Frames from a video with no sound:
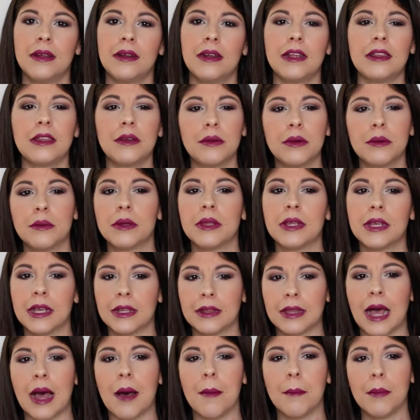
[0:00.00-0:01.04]
Not that we really
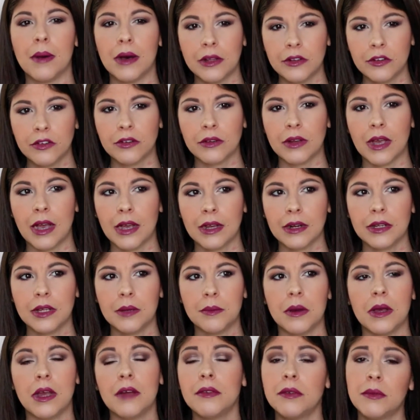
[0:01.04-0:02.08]
get that much acne,
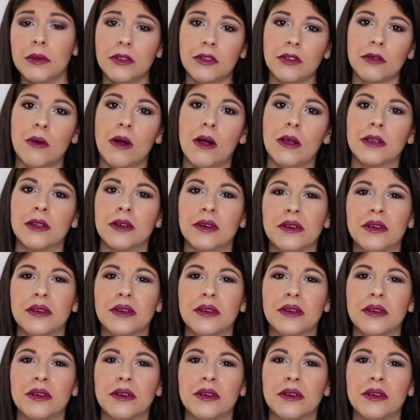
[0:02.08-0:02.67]
but every once in a while,